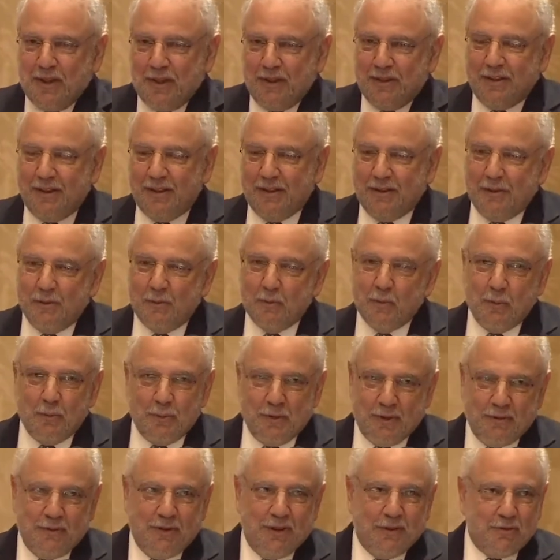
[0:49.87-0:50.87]
and, and the
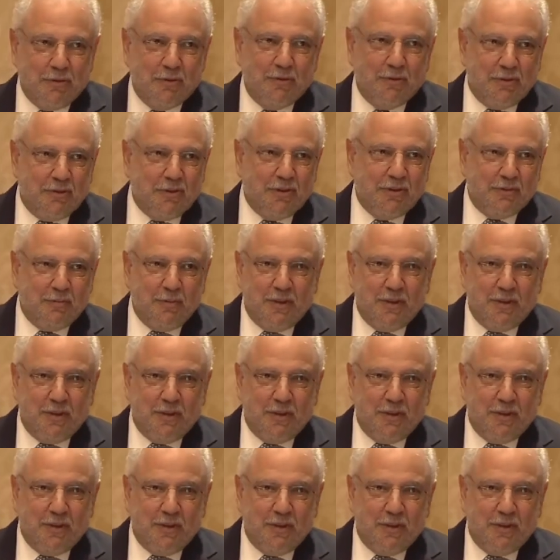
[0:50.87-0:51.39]
woman introduces